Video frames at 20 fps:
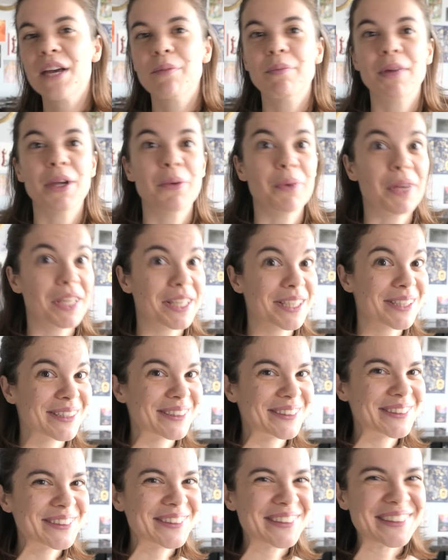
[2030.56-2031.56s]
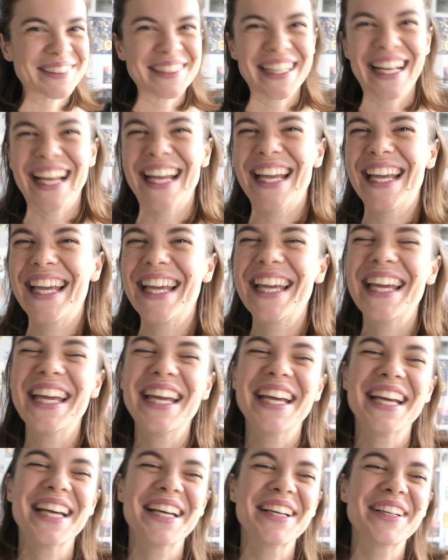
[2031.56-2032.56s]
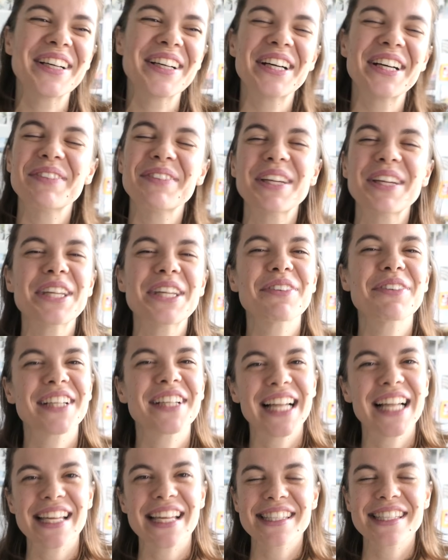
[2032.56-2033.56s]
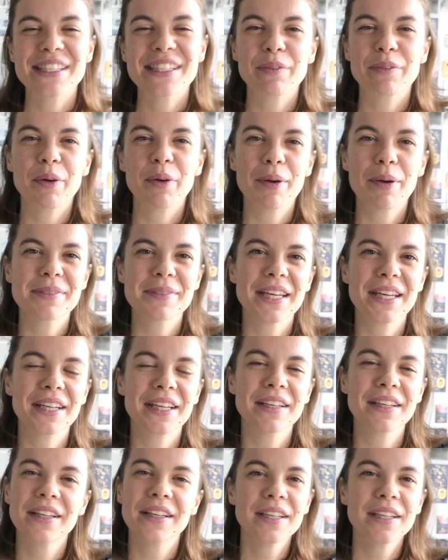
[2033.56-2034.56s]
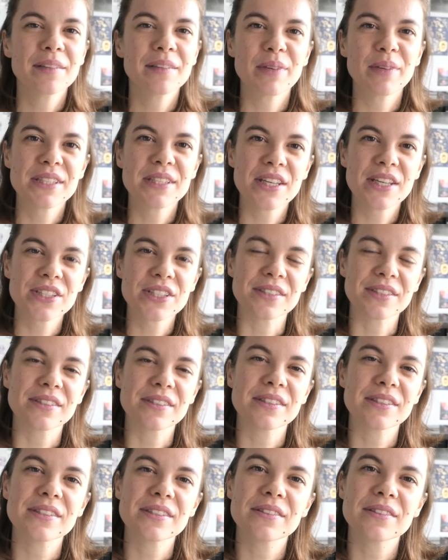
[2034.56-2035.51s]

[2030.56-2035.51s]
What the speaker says: my Reiki school, my different classes on my website, and my sessions.